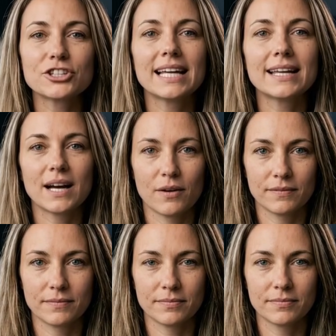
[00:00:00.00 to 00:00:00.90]
right now.
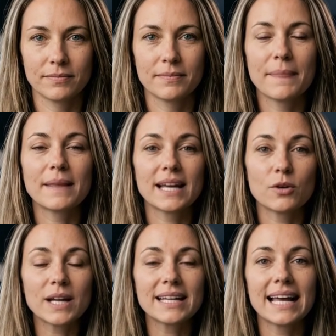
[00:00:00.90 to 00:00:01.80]
And
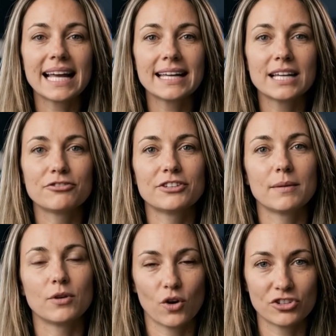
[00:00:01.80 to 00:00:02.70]
when any of
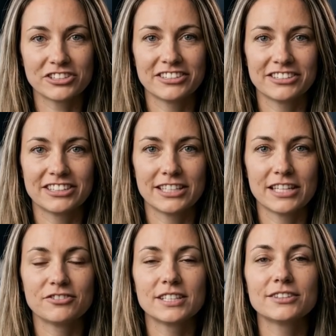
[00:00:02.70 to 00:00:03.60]
them crosses a
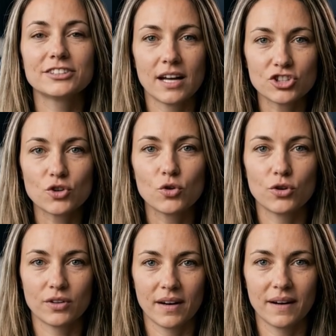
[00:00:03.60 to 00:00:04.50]
significant
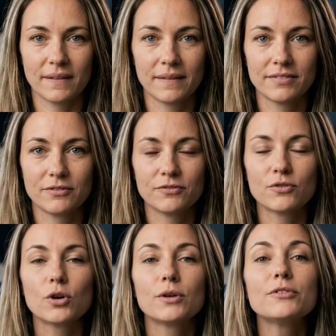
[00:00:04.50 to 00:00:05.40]
threshold, the
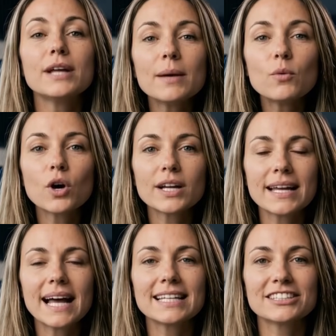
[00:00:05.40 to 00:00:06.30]
full framework
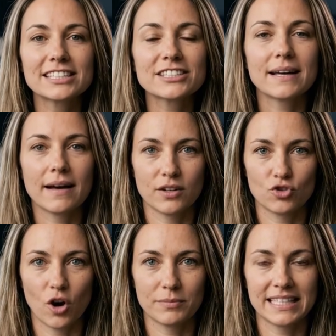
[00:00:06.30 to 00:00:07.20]
analysis
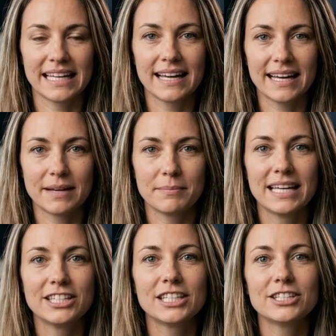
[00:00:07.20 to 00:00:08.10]
drops here
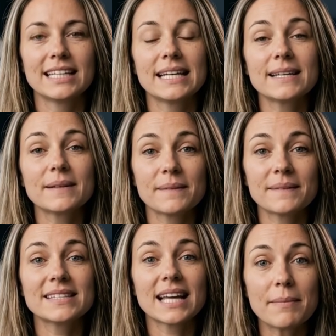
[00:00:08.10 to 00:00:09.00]
immediately.
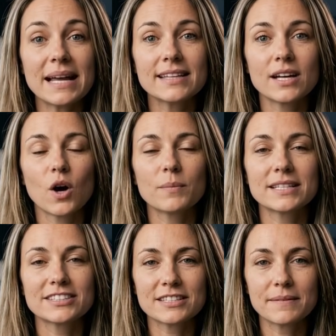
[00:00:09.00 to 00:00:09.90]
Tell me in the
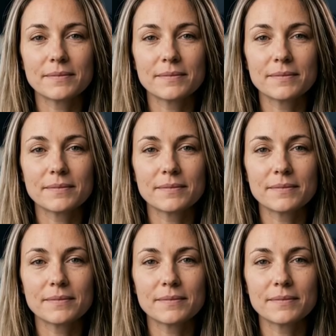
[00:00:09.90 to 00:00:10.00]
comments,